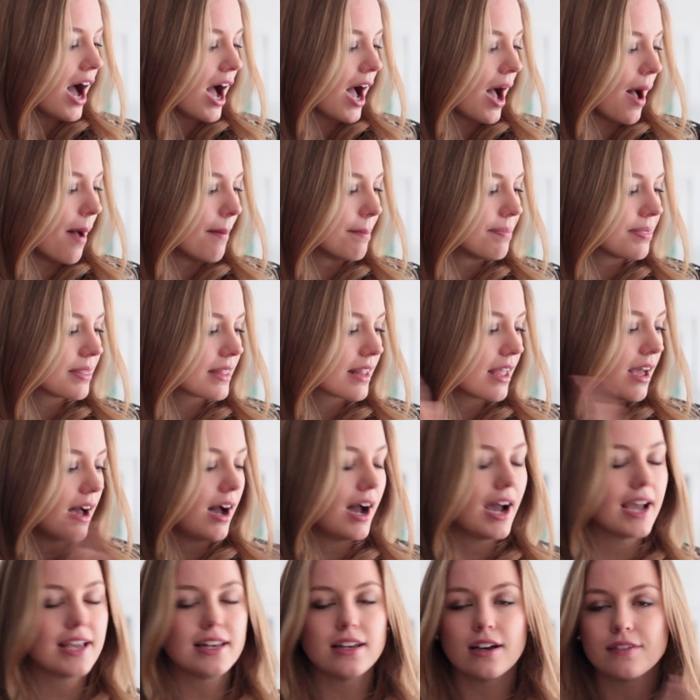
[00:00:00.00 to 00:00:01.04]
Um,
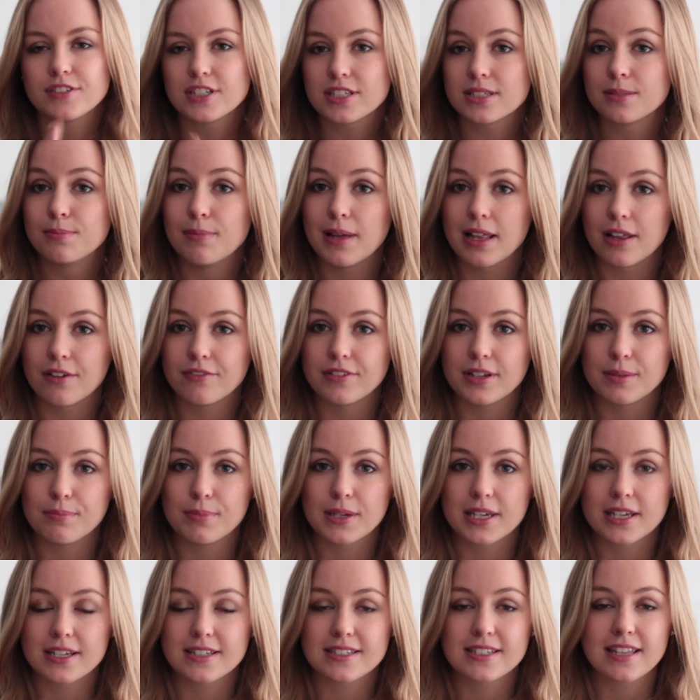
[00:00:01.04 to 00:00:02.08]
I love the smell of it
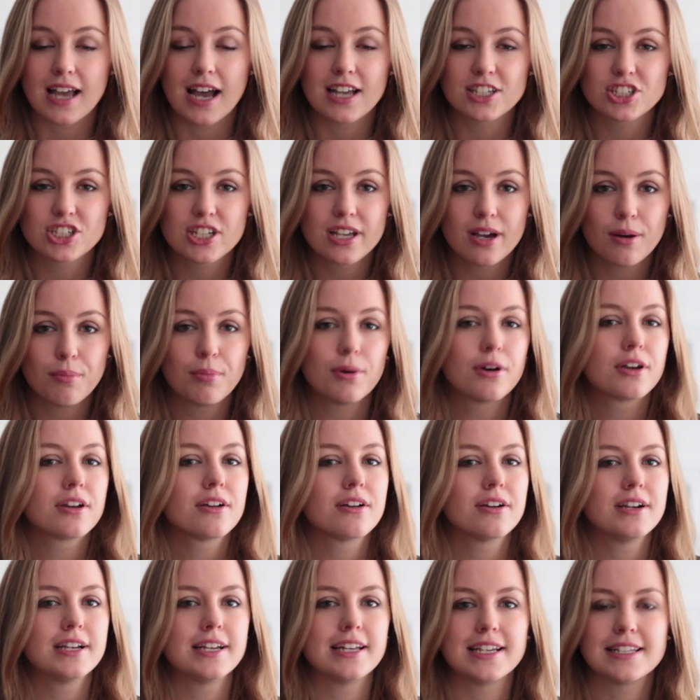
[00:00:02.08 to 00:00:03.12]
because it has shea
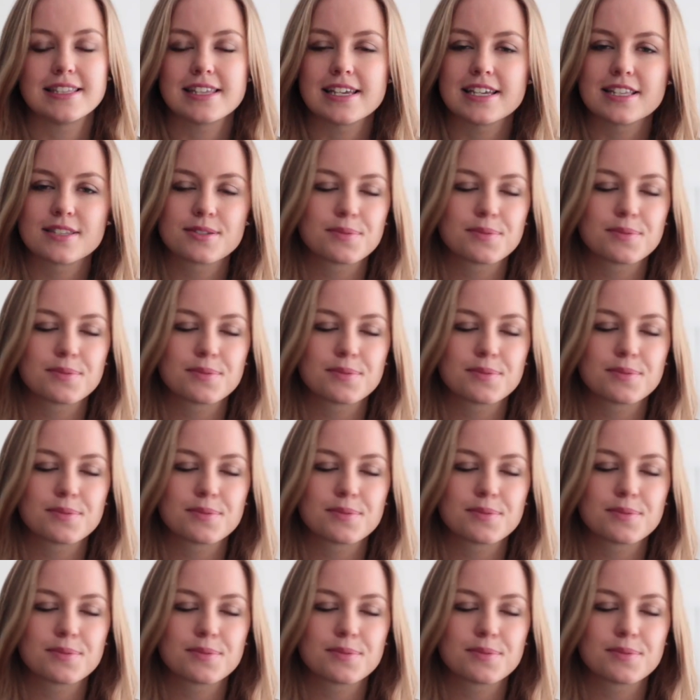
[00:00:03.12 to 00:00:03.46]
butter in it.